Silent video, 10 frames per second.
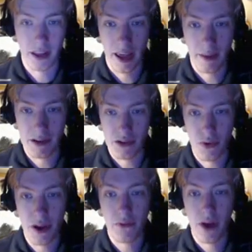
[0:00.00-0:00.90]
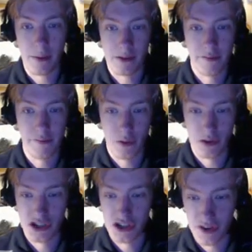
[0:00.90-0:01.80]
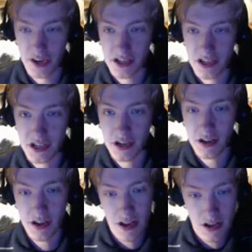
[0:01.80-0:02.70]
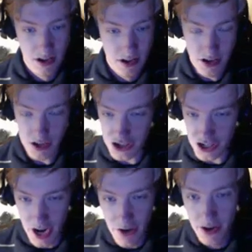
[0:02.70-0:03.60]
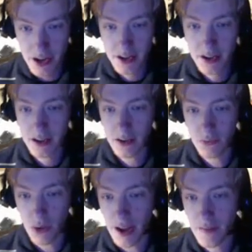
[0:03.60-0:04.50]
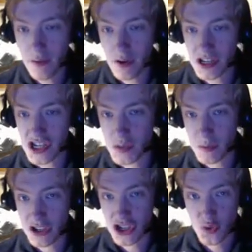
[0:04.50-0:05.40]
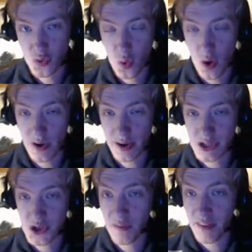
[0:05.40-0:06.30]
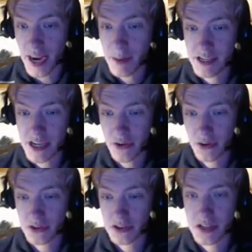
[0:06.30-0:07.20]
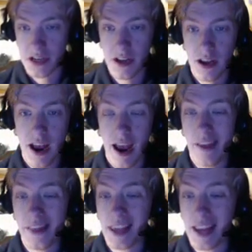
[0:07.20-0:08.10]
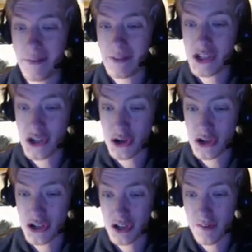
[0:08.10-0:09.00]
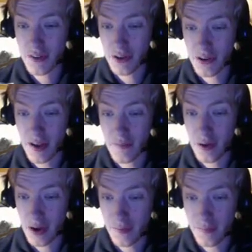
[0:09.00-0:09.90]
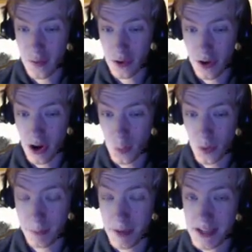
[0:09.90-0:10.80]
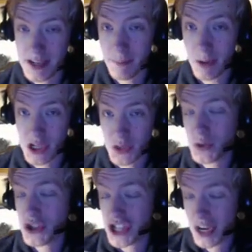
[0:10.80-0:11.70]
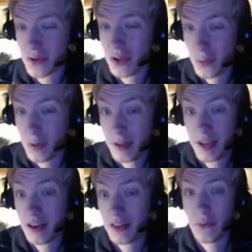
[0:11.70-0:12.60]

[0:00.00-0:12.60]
game is Raidraptor 4 Strix, a generic rank 4 Xyz monsters requiring 2 of any materials. And they can even search your deck for a level 4 Darkwing Beast type monster, which generally will be another